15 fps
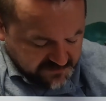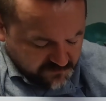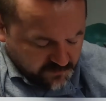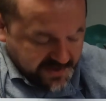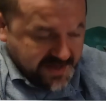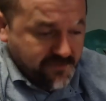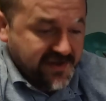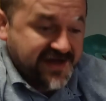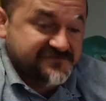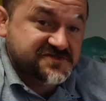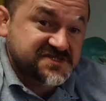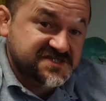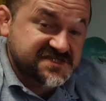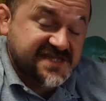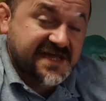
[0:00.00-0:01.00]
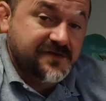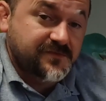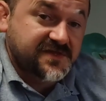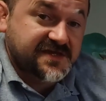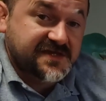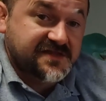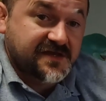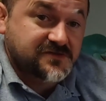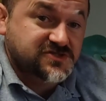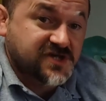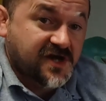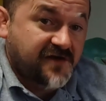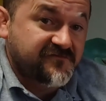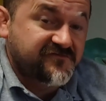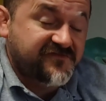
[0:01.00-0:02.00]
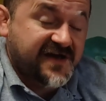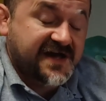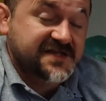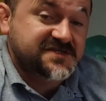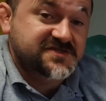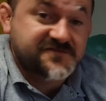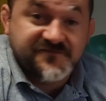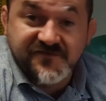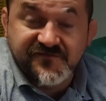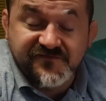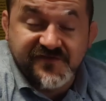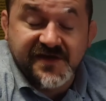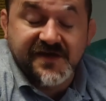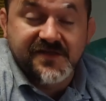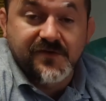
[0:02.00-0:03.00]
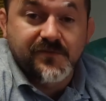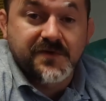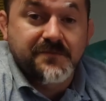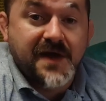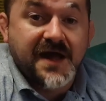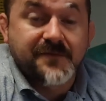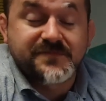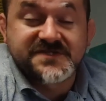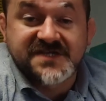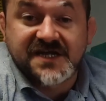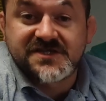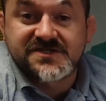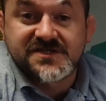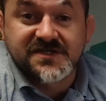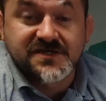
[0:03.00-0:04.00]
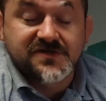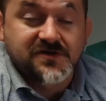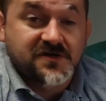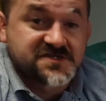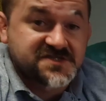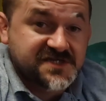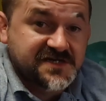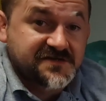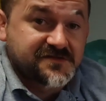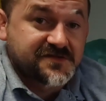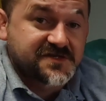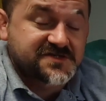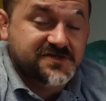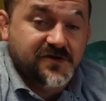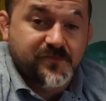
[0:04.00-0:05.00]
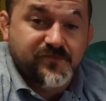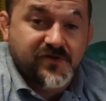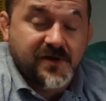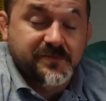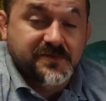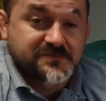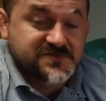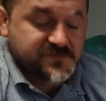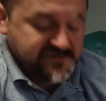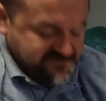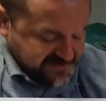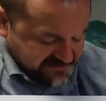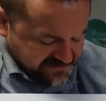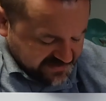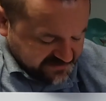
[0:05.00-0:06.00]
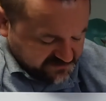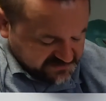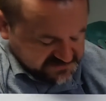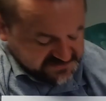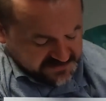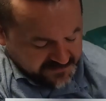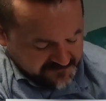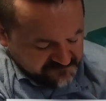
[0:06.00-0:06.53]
where we have to stay within those confines for fear that we might potentially cause illness or problems with our animals.